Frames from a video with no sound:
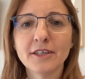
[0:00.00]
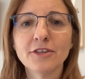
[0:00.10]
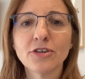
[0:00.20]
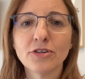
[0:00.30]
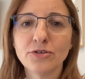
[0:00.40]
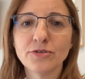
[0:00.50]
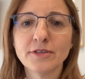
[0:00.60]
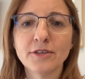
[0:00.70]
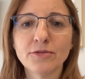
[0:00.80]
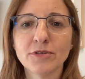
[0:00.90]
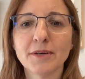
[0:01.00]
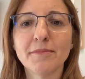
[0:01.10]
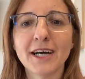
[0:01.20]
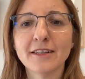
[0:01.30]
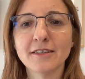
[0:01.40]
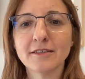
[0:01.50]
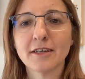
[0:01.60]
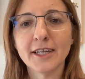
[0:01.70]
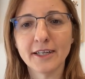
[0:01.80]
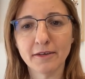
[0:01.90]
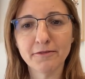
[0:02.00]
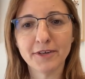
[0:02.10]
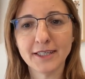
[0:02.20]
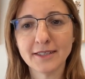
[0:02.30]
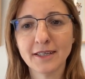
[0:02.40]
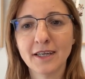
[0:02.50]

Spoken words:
introduced into the model's training phase.